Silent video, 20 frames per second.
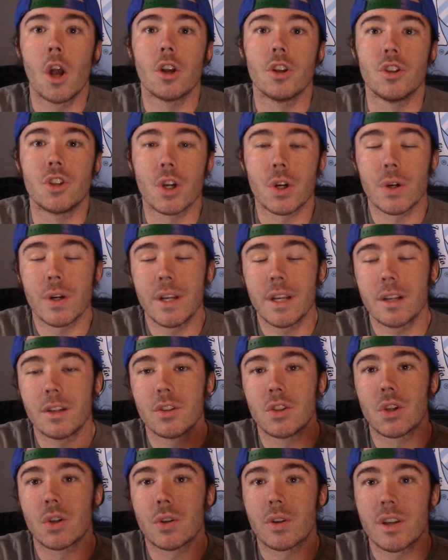
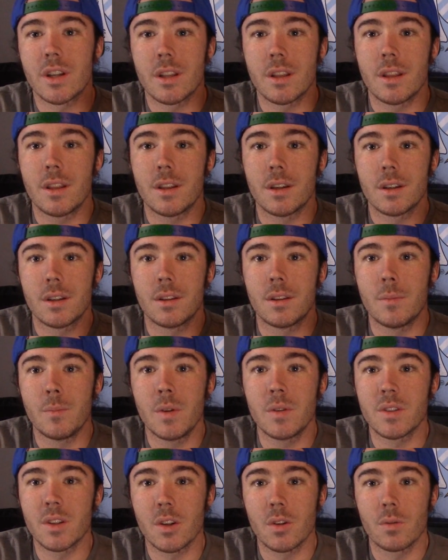during
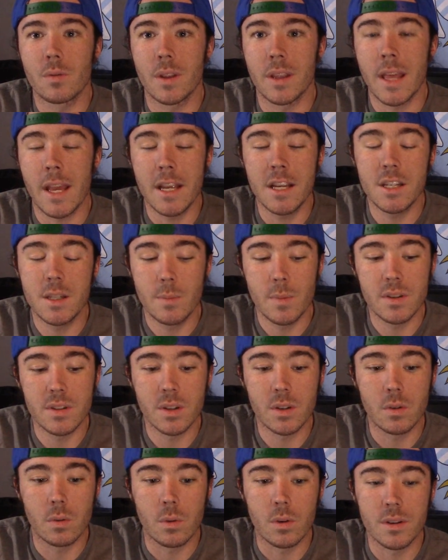the Asian
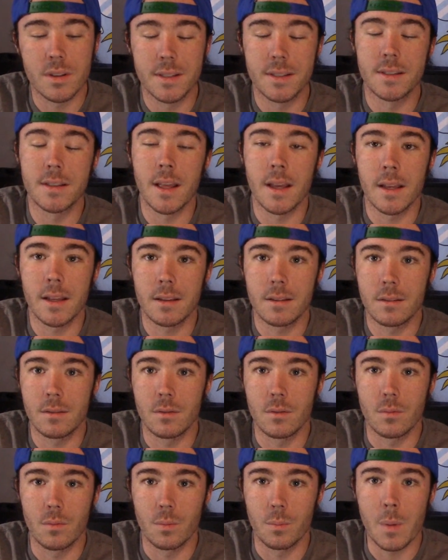Music Awards,
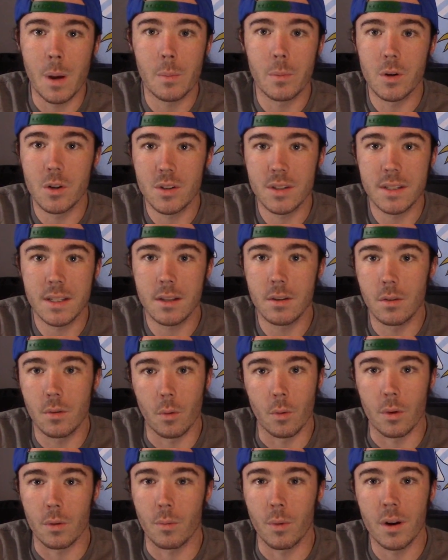members,
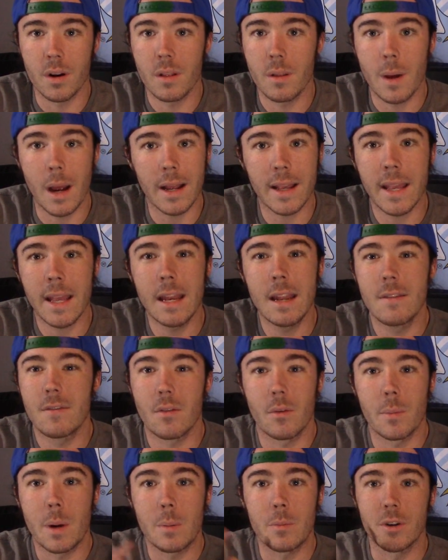or one of the, I can't even
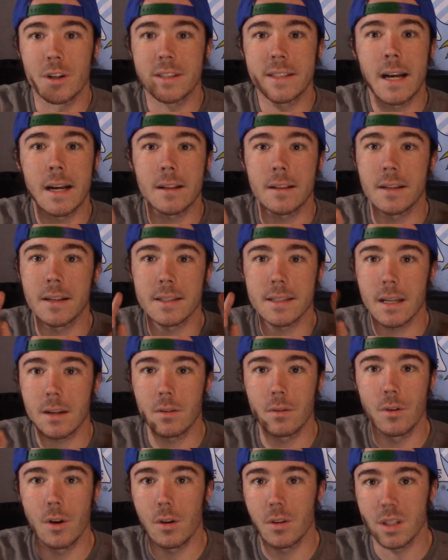remember exactly because I
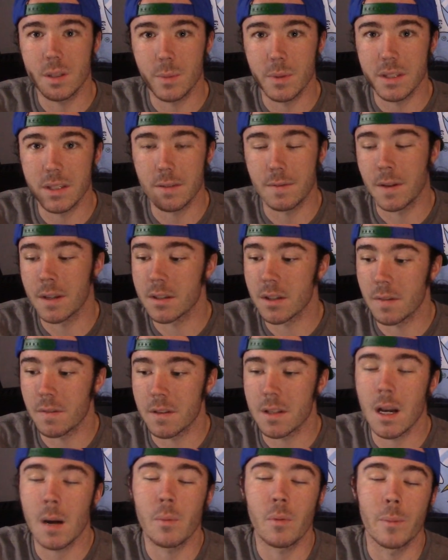don't know the specifics off the
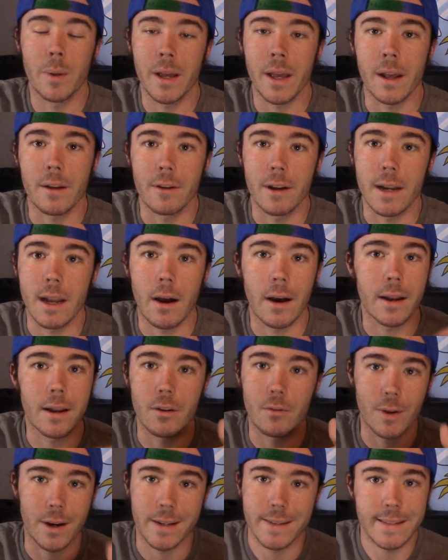top of my head right now. I
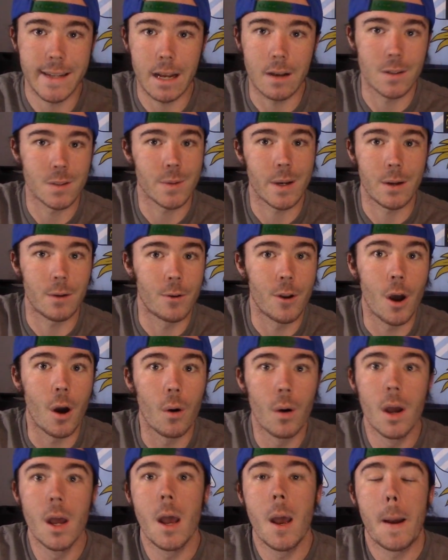didn't write it down, so I don't
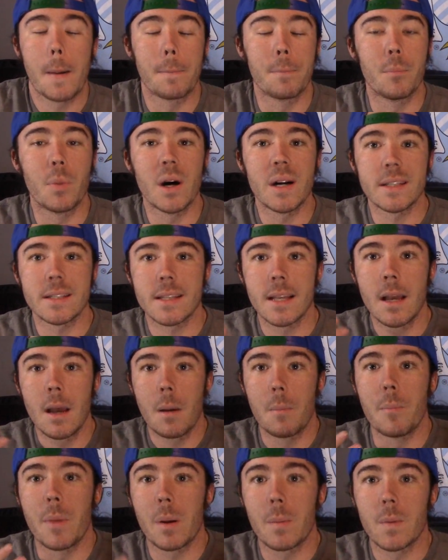know. But
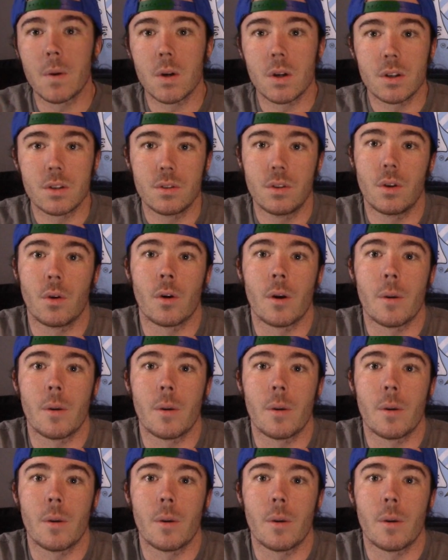a member,